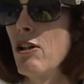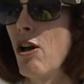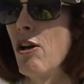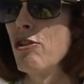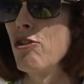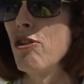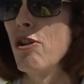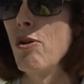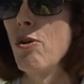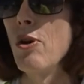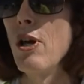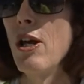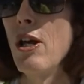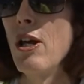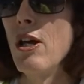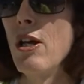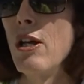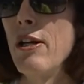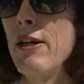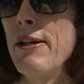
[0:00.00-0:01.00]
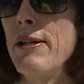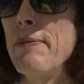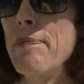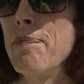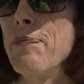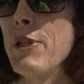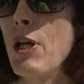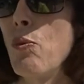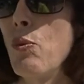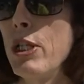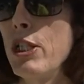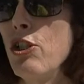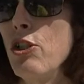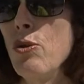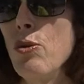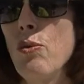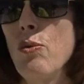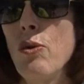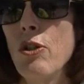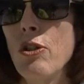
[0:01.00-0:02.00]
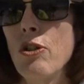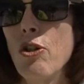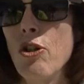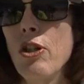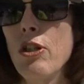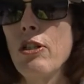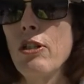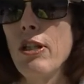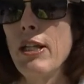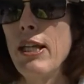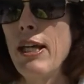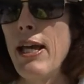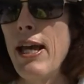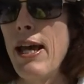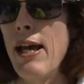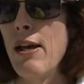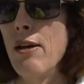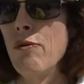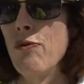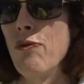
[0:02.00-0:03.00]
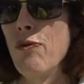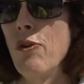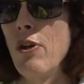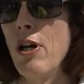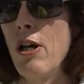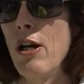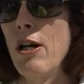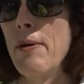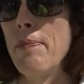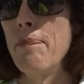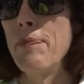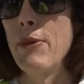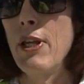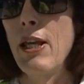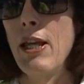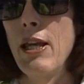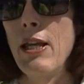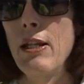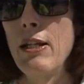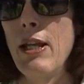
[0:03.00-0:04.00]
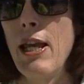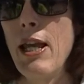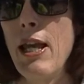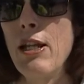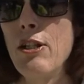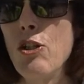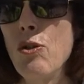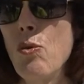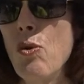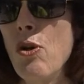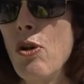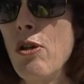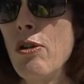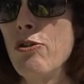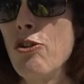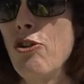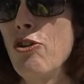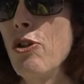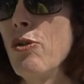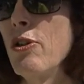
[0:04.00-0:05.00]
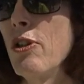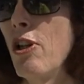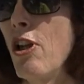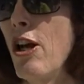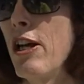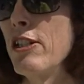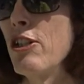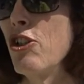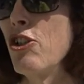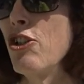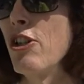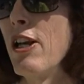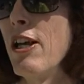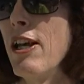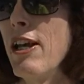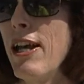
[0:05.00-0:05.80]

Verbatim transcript: also. Um, we do currently have um, an annual student launch,